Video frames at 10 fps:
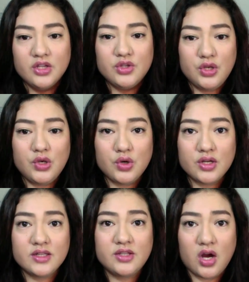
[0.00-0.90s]
to
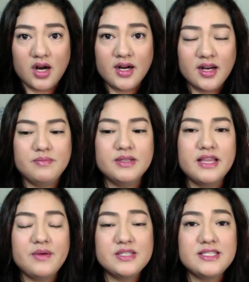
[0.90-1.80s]
look dark, but
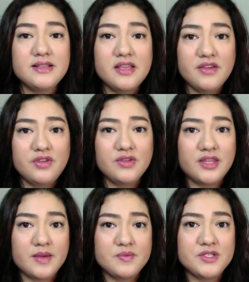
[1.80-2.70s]
I will still give you
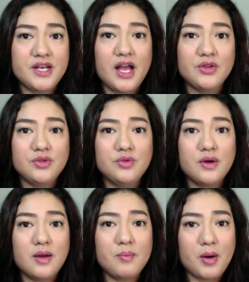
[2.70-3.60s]
tips on how to
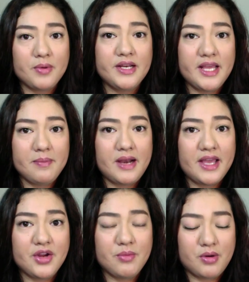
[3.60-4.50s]
properly
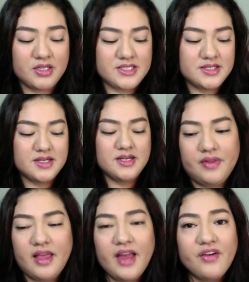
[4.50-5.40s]
apply your bronzer.
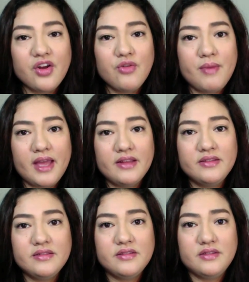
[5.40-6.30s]
I
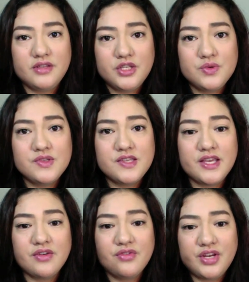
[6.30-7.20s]
recommend
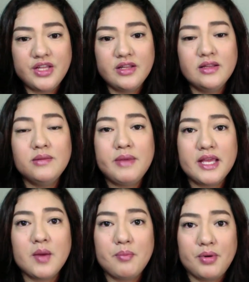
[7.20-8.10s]
using real
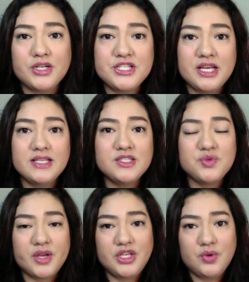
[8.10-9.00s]
makeup brushes
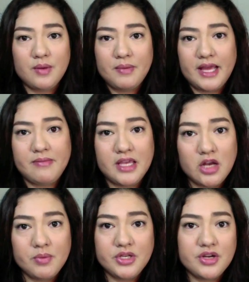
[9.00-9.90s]
when you apply
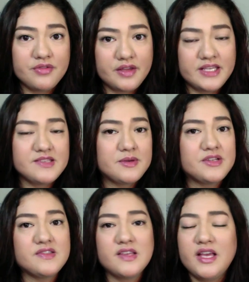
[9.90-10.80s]
makeup on your face
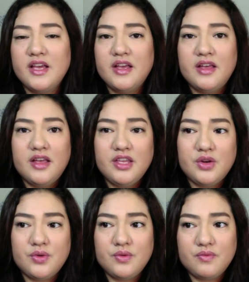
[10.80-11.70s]
because
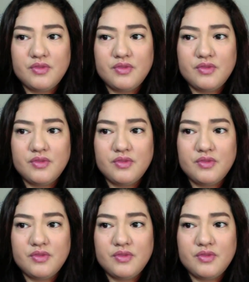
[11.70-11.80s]
you